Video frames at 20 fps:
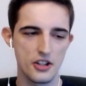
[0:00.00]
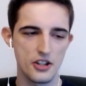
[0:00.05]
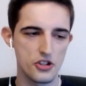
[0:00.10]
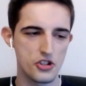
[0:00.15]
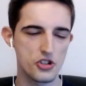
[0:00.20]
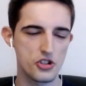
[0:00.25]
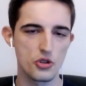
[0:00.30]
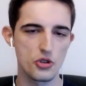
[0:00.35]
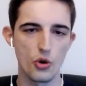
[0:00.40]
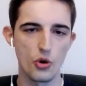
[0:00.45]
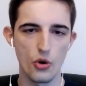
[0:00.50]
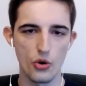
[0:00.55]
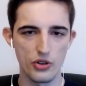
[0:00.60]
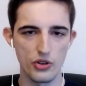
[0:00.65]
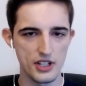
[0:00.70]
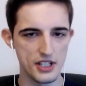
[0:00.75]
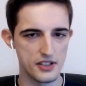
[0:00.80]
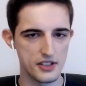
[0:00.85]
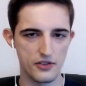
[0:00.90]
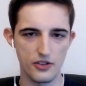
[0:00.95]

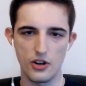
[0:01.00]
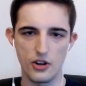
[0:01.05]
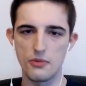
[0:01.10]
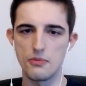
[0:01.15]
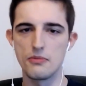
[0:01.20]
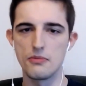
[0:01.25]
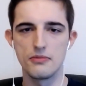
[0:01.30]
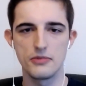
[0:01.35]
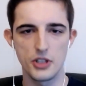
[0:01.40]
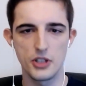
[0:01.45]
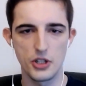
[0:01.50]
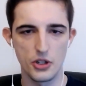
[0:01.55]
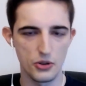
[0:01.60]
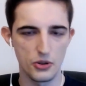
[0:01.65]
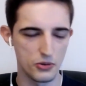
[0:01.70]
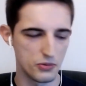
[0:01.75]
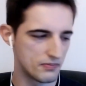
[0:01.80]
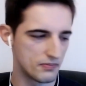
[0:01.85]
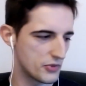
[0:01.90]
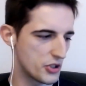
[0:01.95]
stories from, you
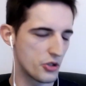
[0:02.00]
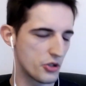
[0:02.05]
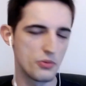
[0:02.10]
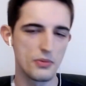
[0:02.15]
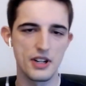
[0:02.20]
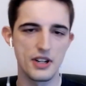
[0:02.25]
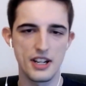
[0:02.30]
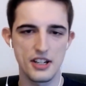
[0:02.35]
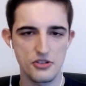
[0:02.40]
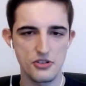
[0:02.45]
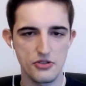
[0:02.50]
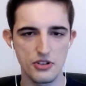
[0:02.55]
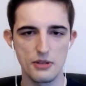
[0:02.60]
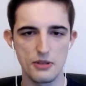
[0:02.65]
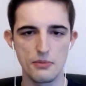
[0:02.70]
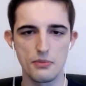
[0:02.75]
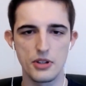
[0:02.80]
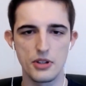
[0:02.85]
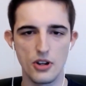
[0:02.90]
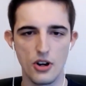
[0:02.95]
know, human history
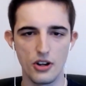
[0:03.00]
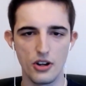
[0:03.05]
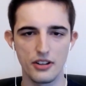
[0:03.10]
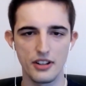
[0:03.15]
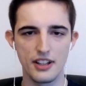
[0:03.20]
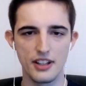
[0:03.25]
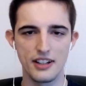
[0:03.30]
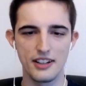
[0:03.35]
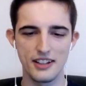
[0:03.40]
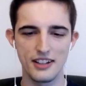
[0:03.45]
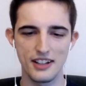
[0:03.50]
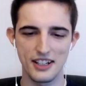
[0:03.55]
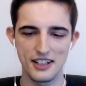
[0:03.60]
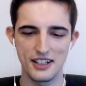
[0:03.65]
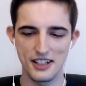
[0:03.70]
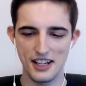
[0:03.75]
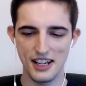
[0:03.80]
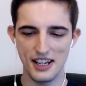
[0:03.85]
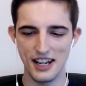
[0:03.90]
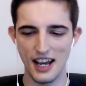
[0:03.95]
and beyond,
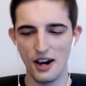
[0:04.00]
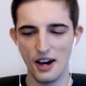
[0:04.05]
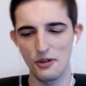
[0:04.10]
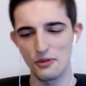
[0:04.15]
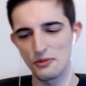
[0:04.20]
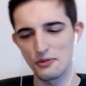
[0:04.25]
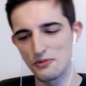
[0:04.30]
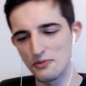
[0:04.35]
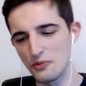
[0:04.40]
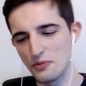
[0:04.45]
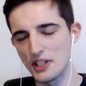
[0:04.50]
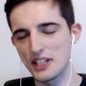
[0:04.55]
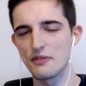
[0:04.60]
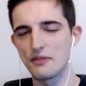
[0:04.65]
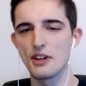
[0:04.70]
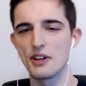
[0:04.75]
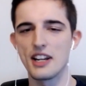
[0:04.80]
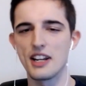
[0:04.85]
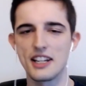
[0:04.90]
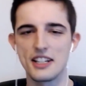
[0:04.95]
and how we
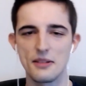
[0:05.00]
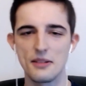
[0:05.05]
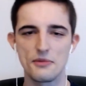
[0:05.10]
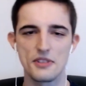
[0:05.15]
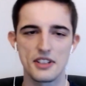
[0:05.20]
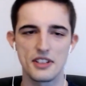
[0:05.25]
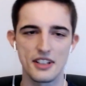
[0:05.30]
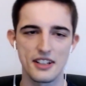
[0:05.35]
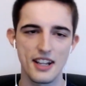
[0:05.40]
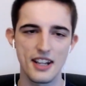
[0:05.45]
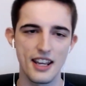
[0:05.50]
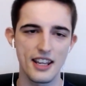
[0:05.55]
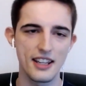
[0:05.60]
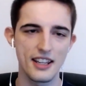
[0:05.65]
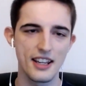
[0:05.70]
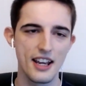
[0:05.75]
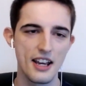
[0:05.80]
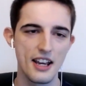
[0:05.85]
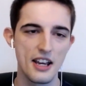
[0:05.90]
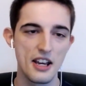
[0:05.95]
can relate them to today.